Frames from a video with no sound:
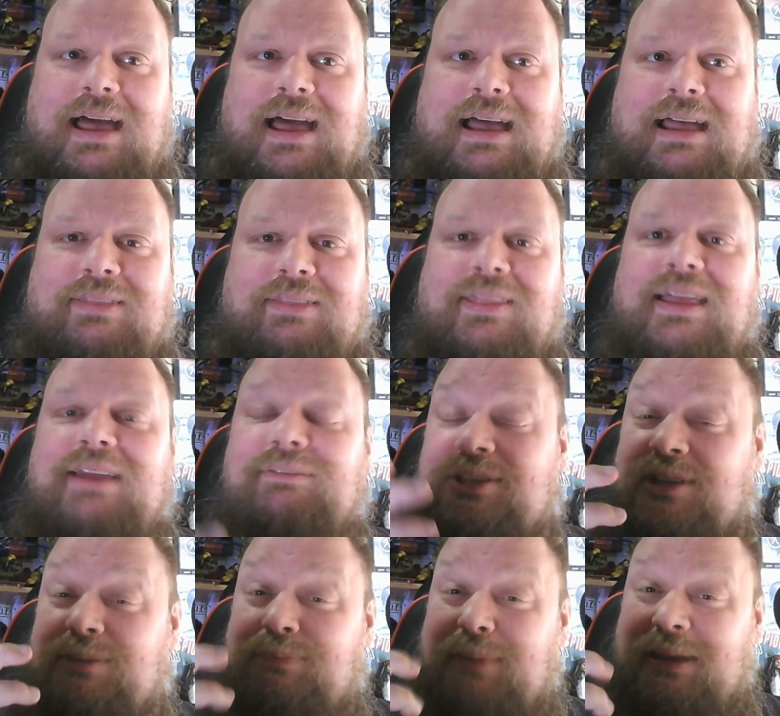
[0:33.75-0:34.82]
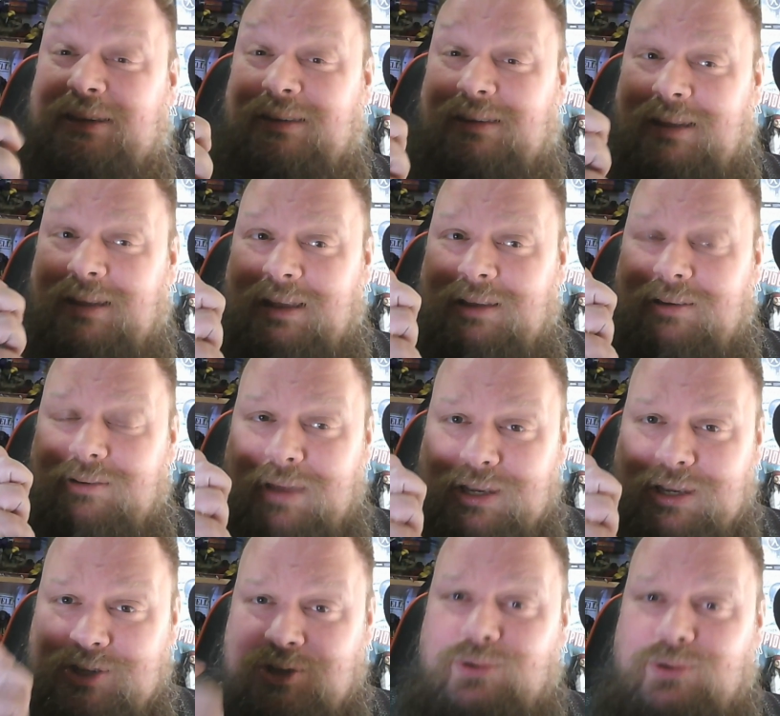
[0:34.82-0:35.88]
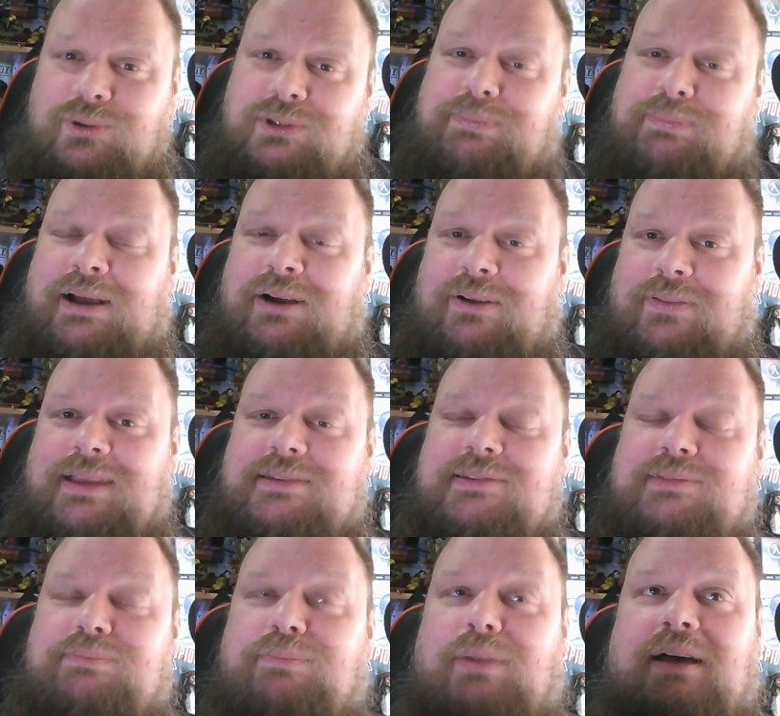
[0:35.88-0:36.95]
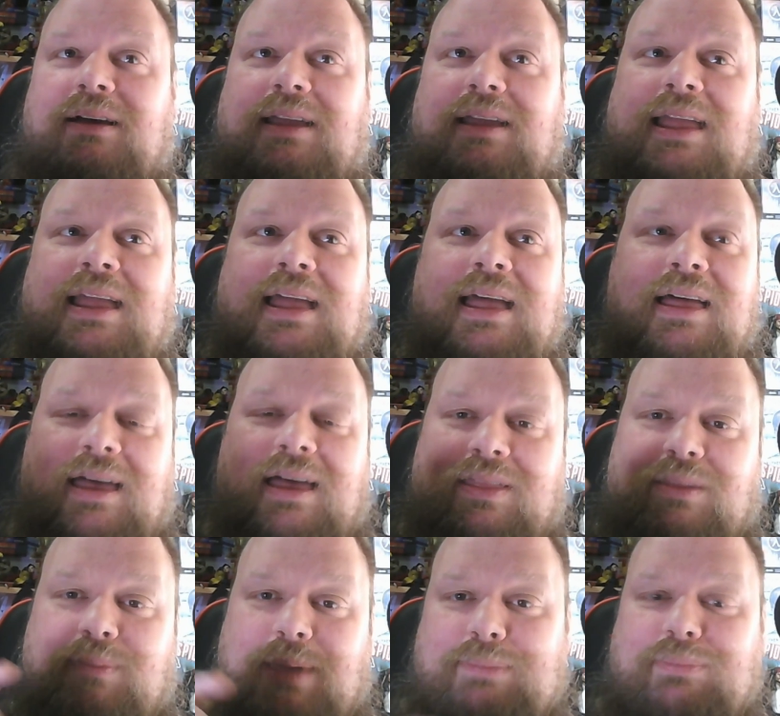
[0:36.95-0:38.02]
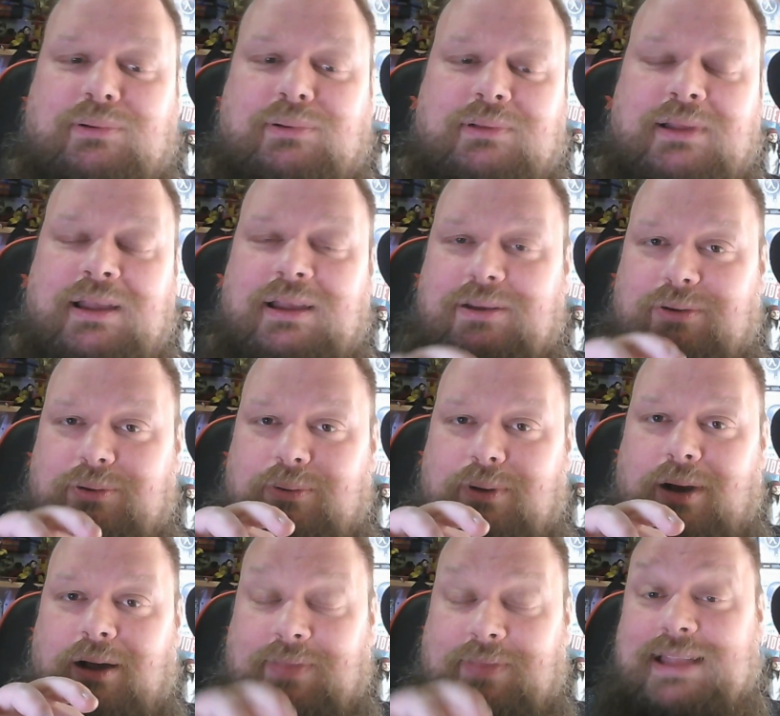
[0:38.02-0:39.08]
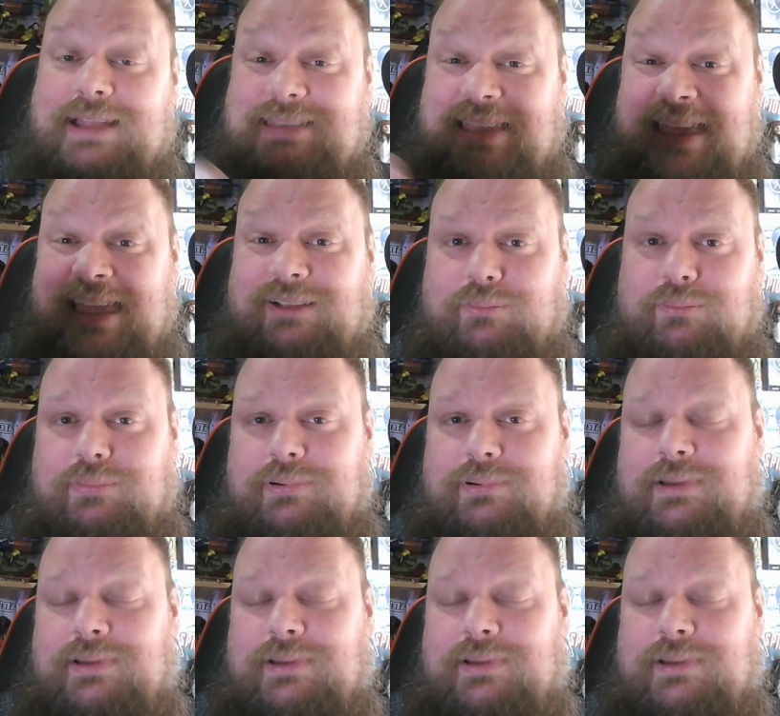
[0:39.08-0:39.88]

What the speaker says: and thankfully she's been reassured about this by the people who are there to help.